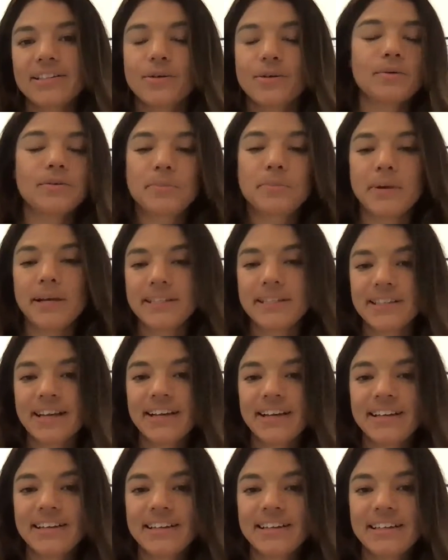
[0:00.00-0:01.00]
So it was
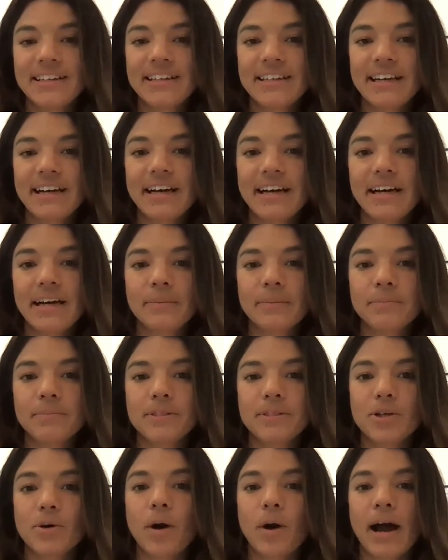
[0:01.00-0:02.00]
amazing. Um,
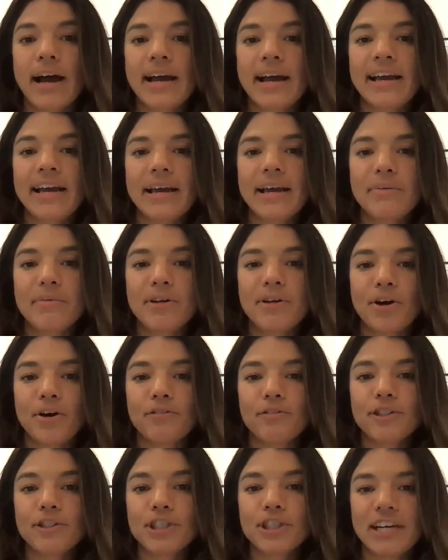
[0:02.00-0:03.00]
so I am an
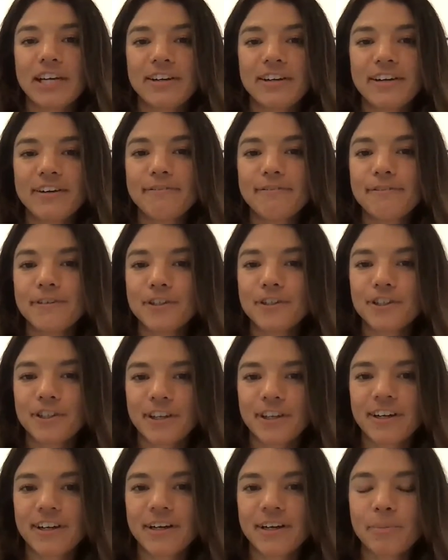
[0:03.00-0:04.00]
oversharer for
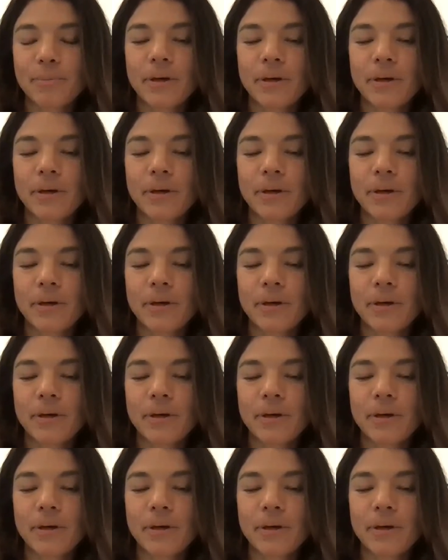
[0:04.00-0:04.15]
sure,